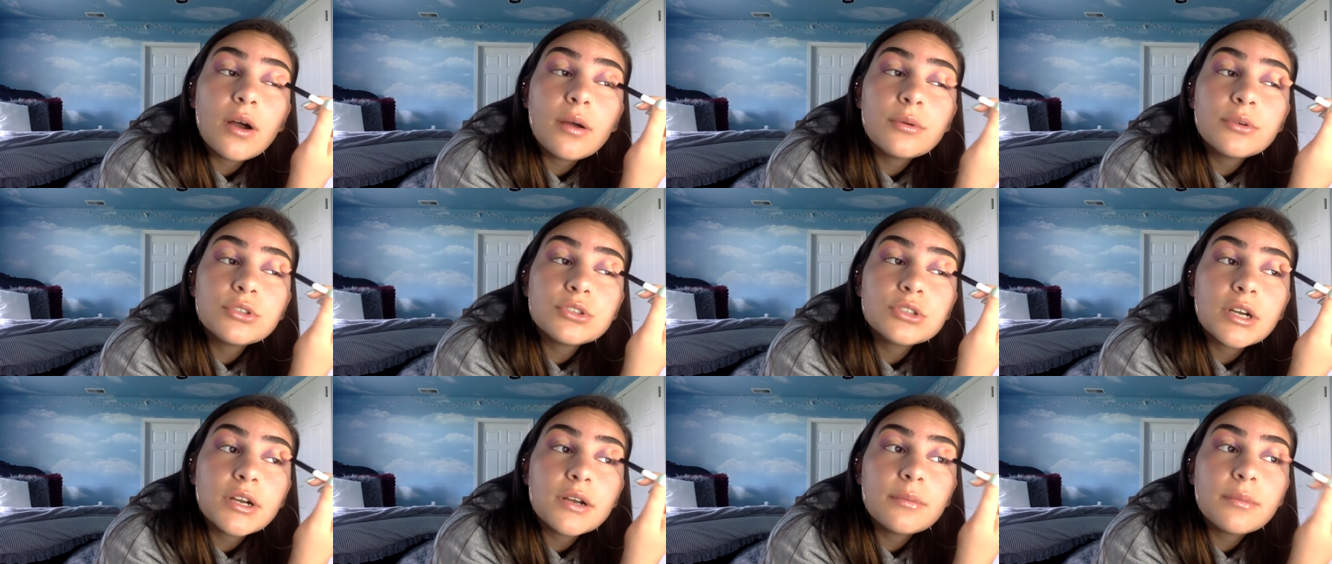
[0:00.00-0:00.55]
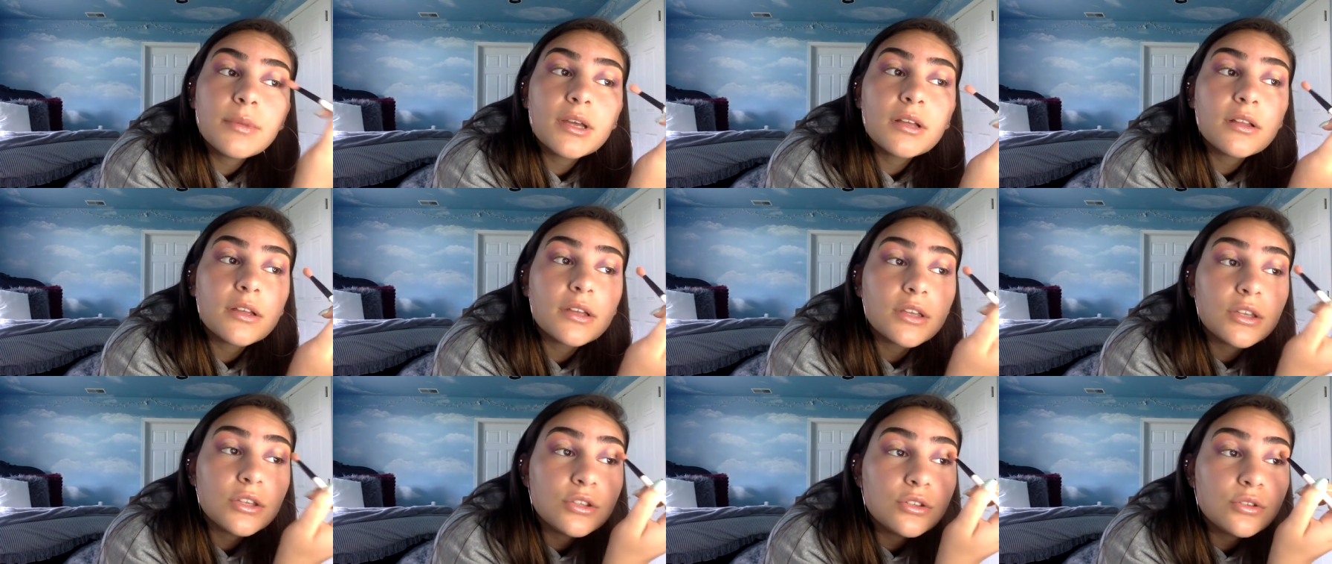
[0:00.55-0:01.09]
I was trying to make
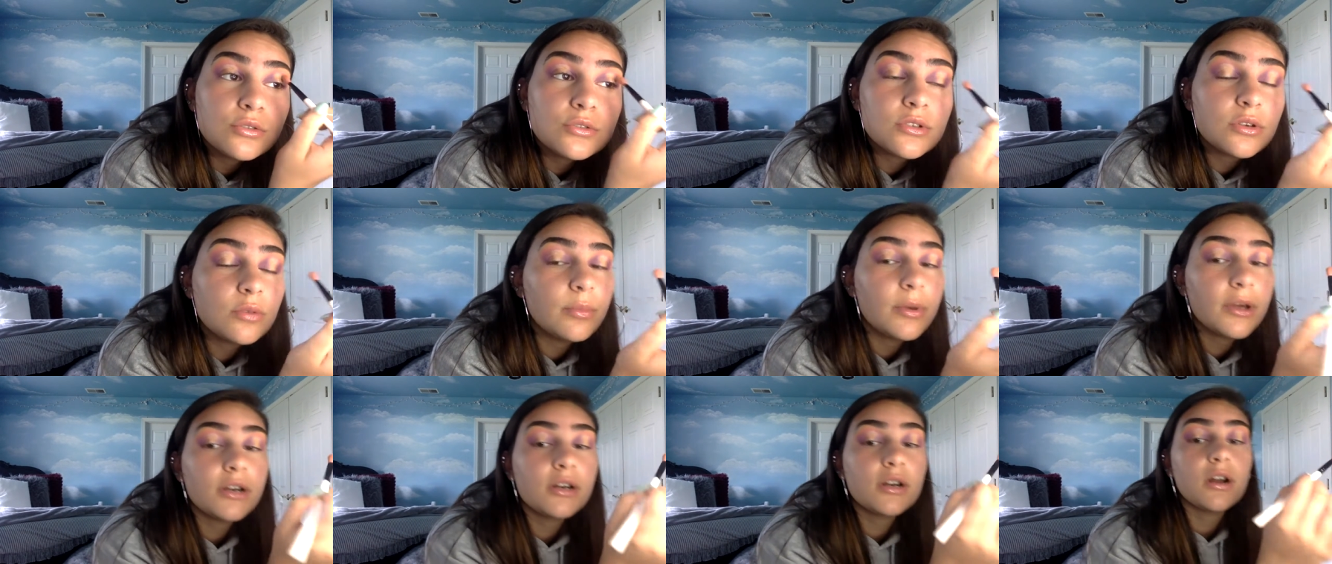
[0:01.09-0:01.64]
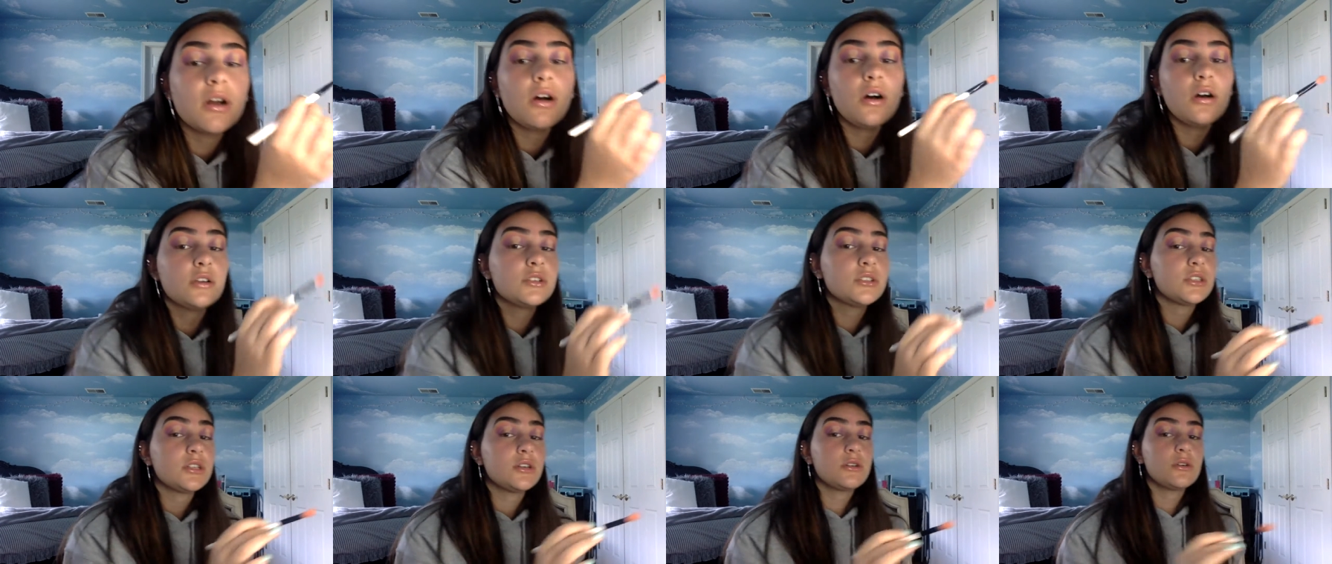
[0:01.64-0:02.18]
like a YouTube banner.
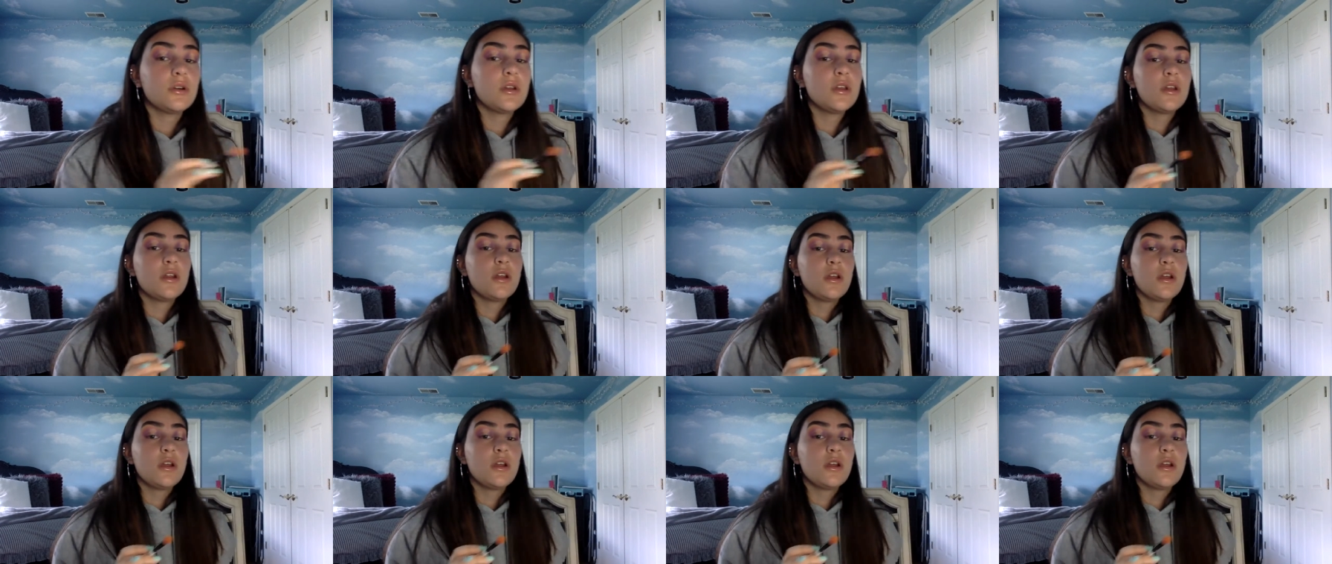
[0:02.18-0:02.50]
Also,